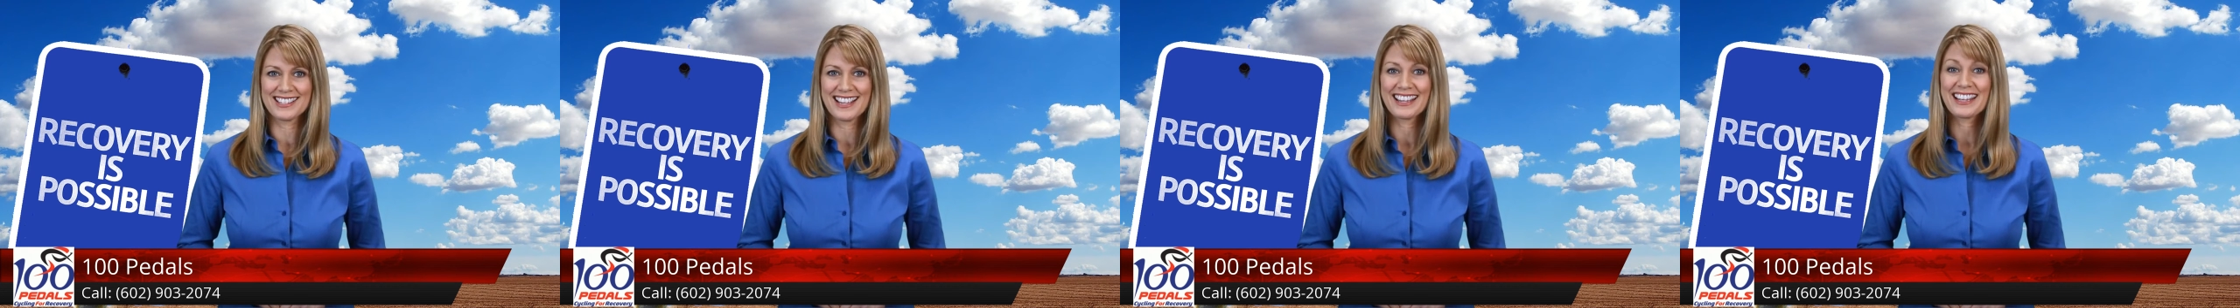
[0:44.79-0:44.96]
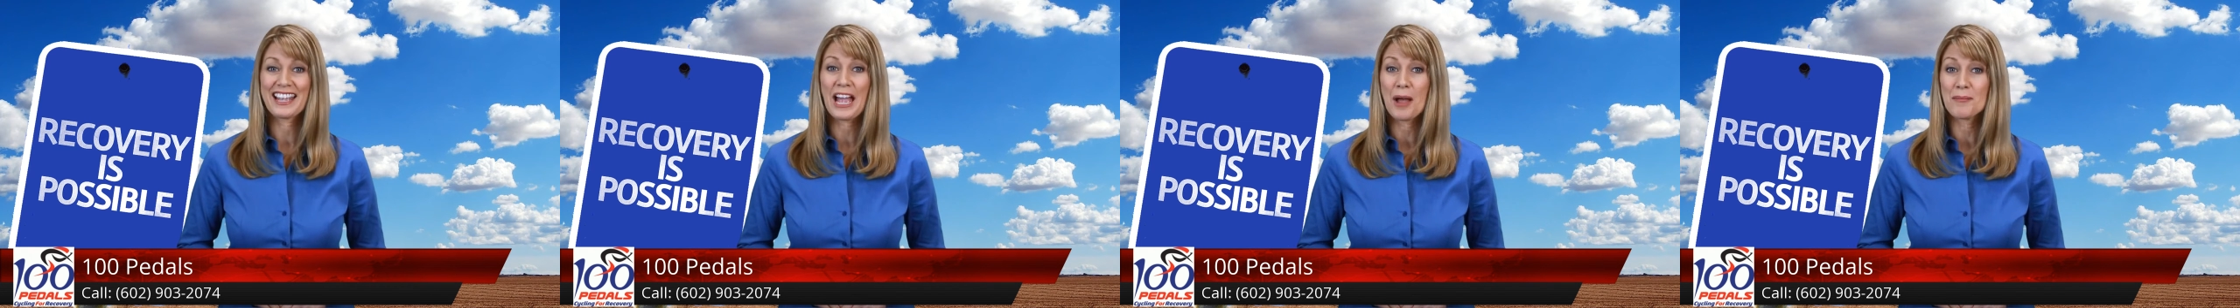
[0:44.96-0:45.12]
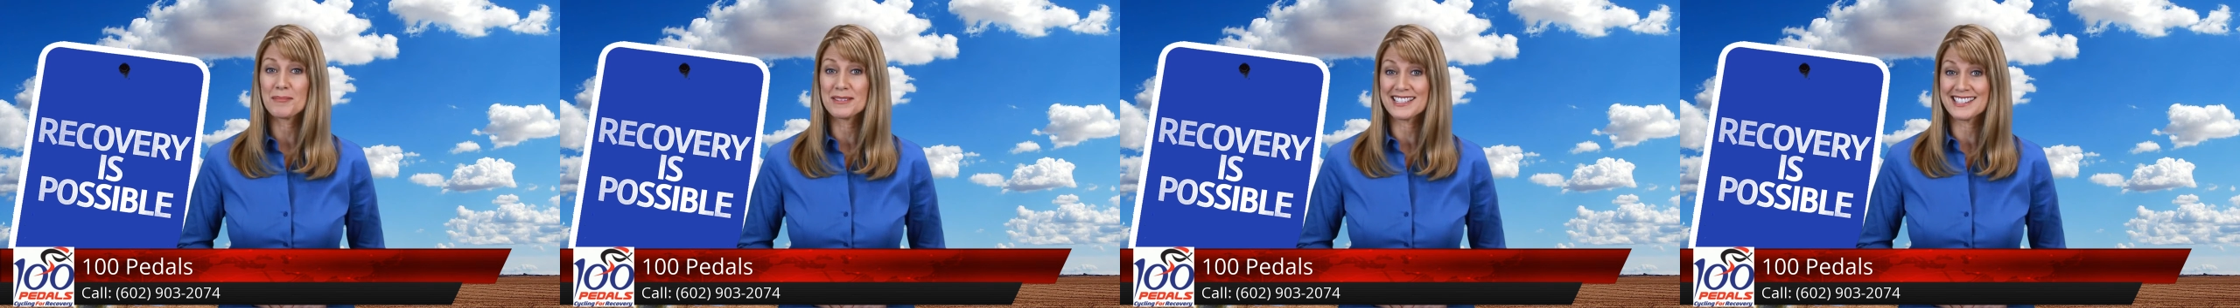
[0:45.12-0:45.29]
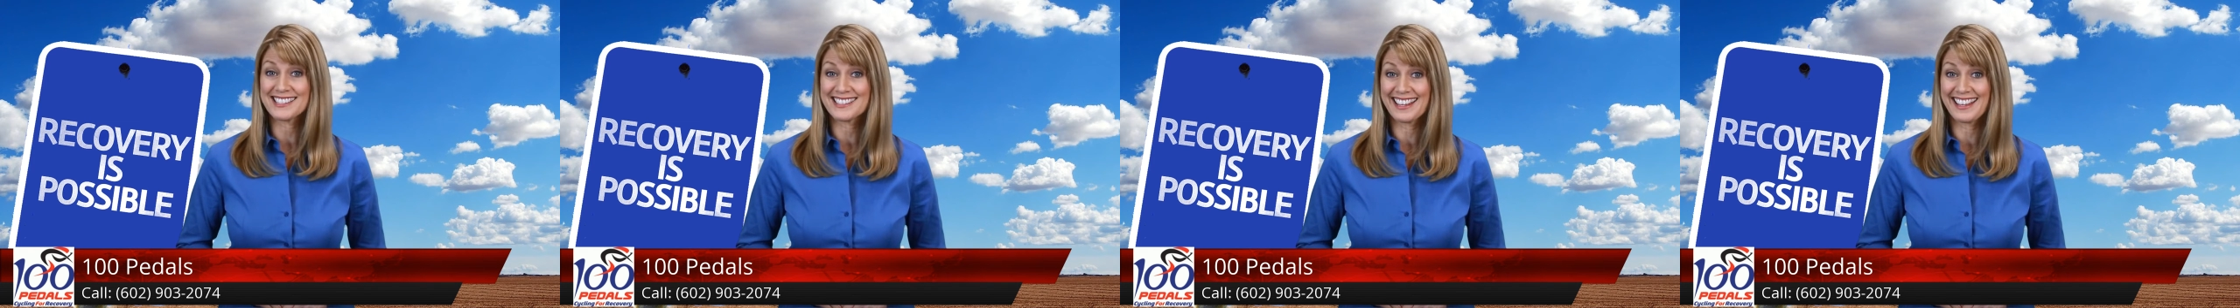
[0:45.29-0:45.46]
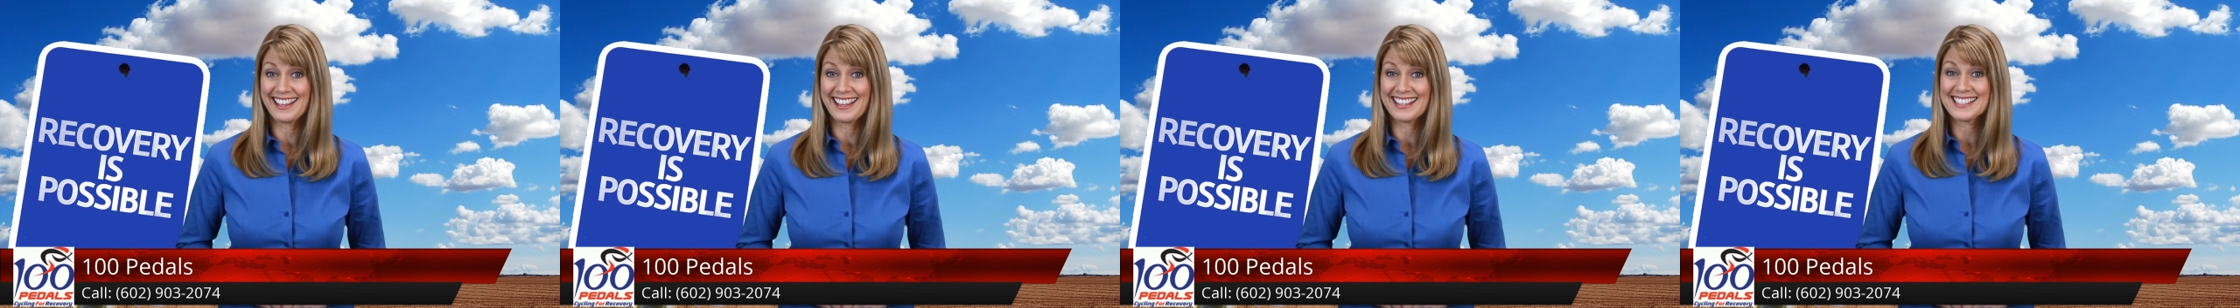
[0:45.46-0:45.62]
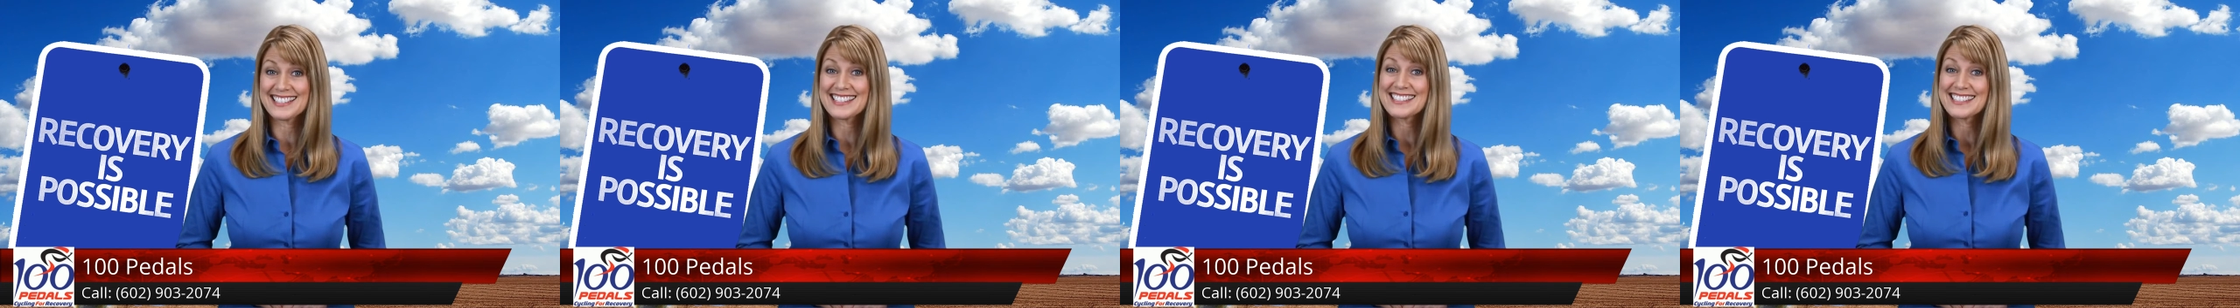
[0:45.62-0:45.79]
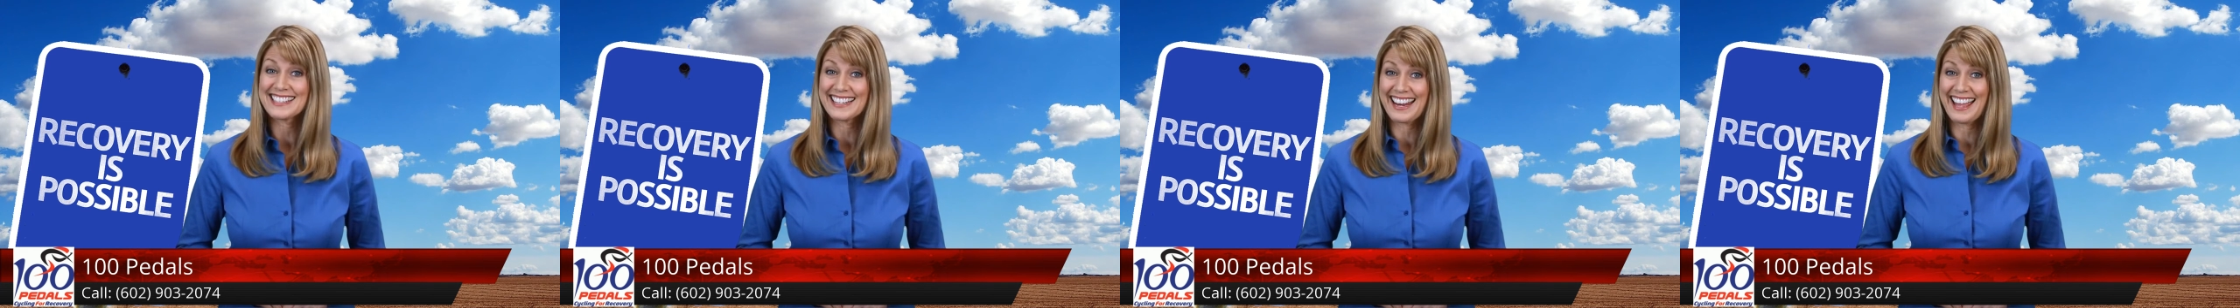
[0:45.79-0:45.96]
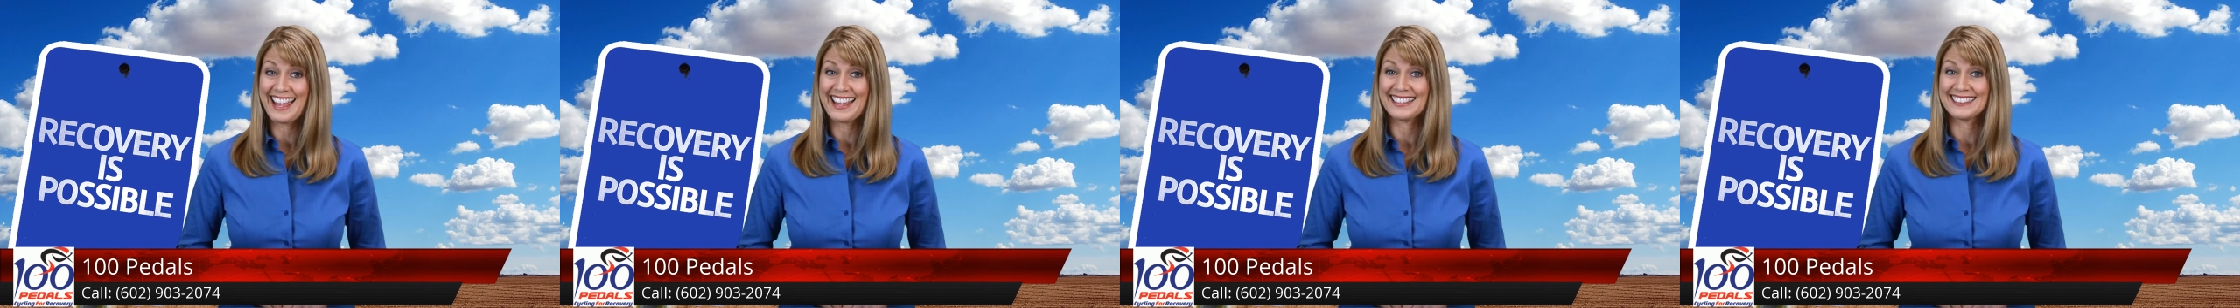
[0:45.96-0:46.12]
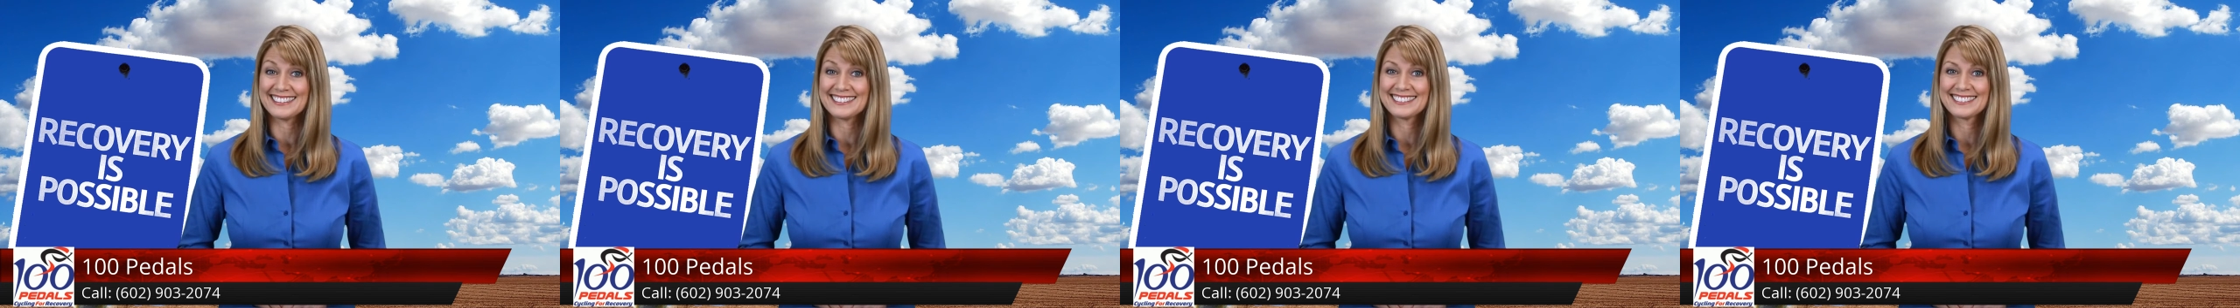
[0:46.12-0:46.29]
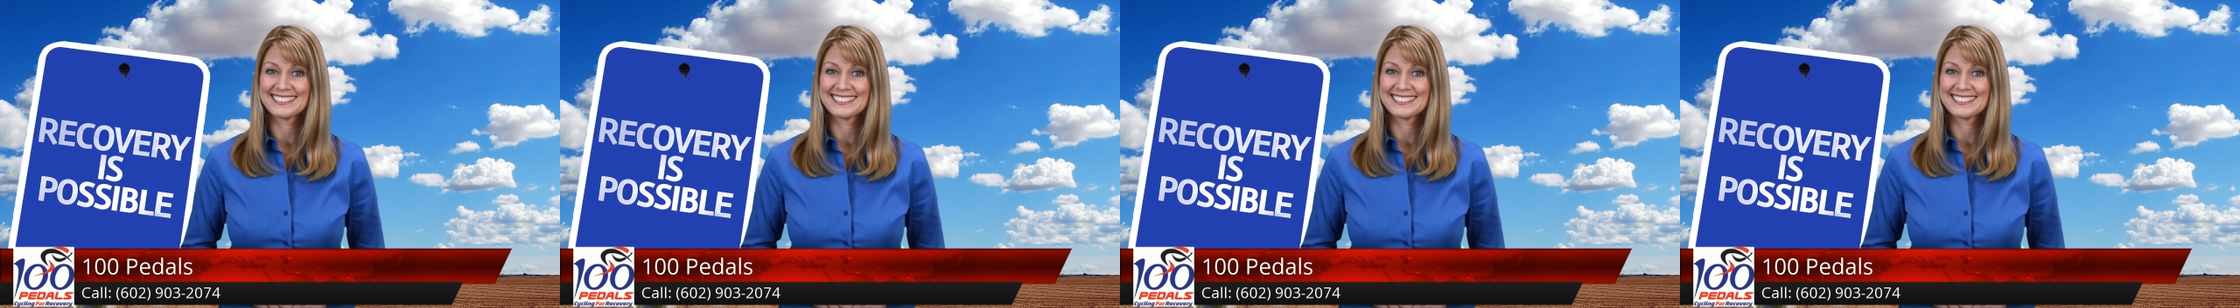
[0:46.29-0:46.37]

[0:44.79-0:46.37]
Come and see us today.